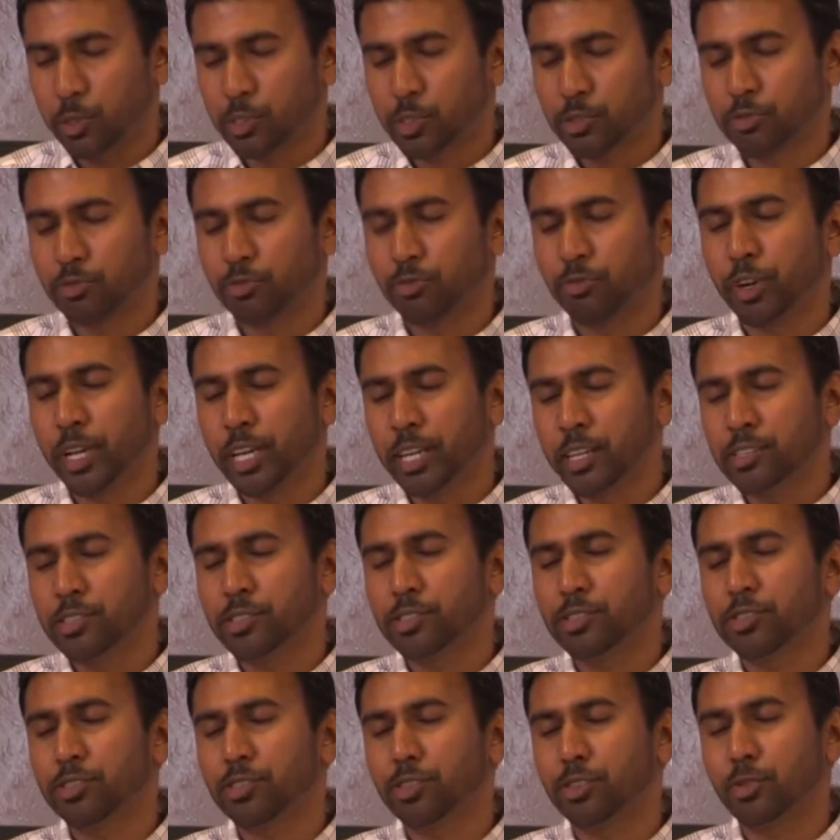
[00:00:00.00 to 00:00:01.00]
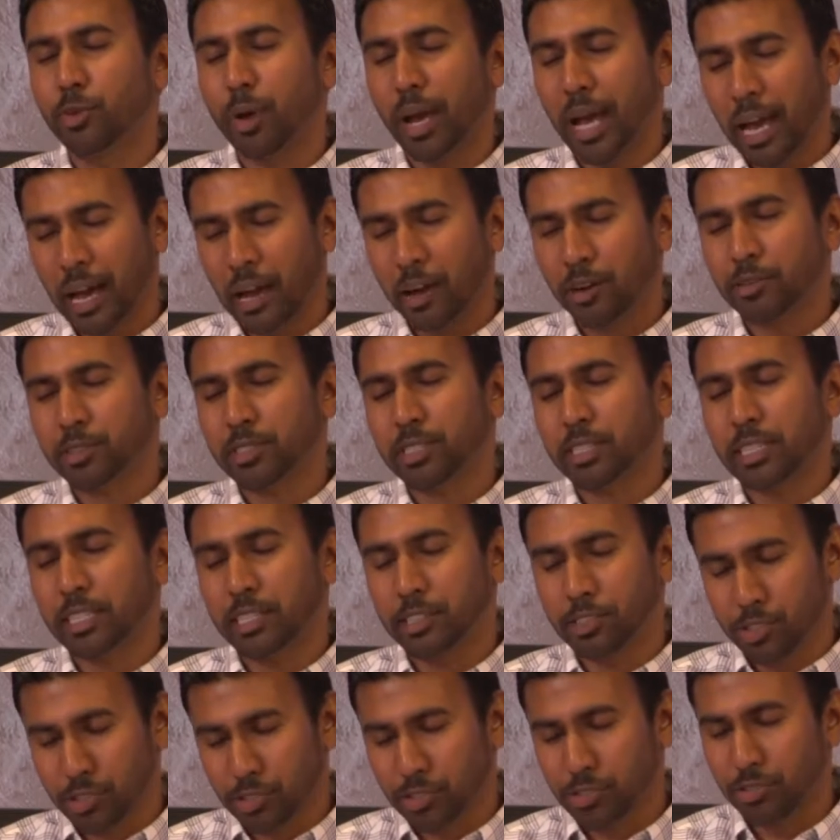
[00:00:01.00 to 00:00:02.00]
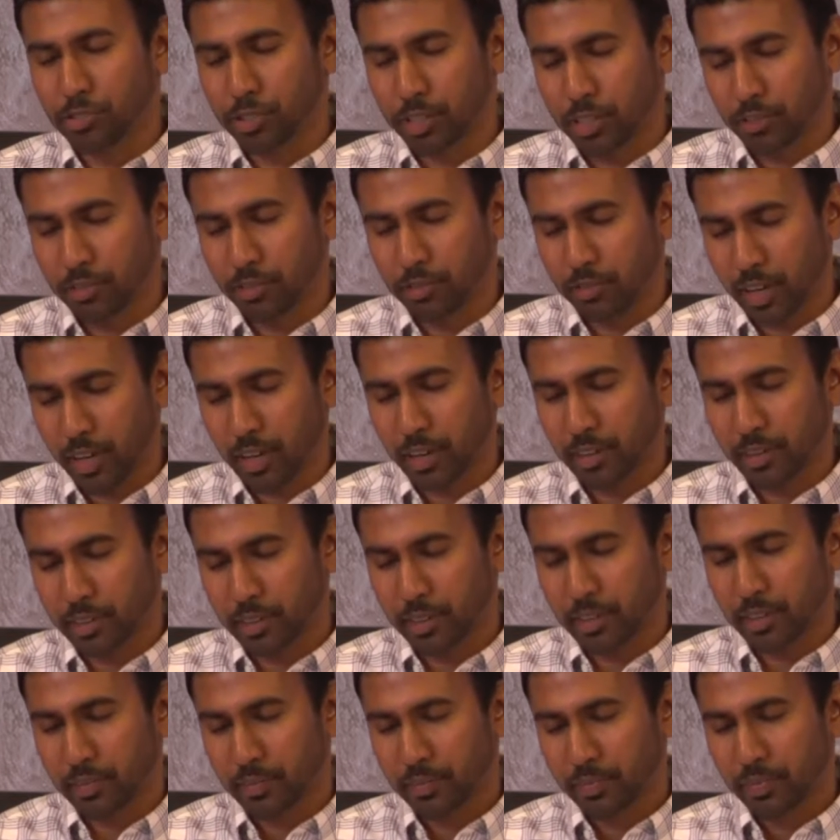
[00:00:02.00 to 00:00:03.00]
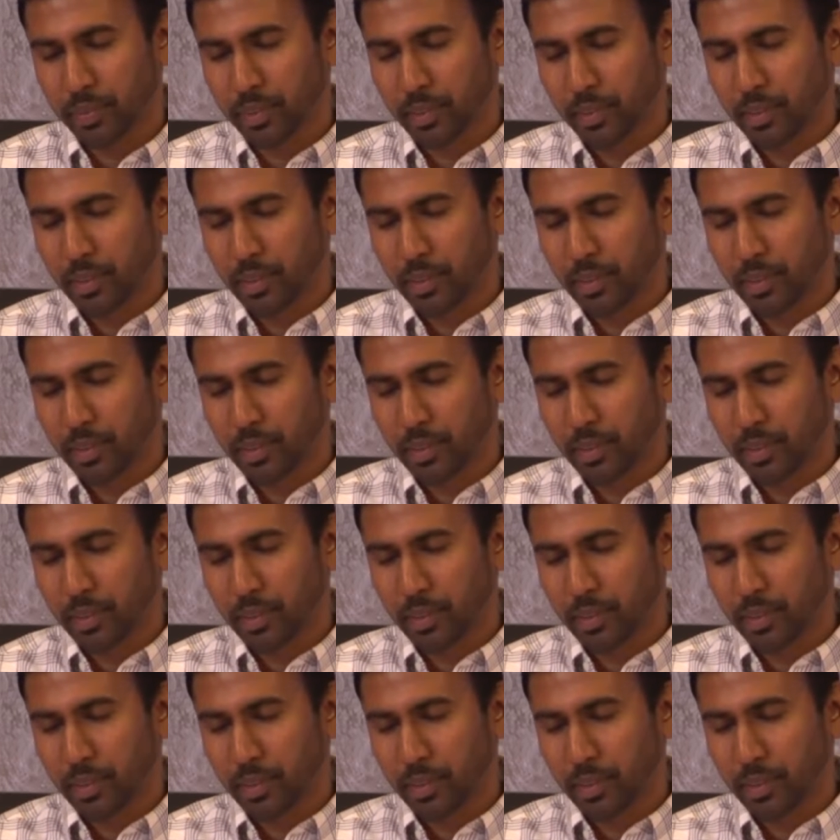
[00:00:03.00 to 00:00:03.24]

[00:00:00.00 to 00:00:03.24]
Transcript: which rings throughout history, Father.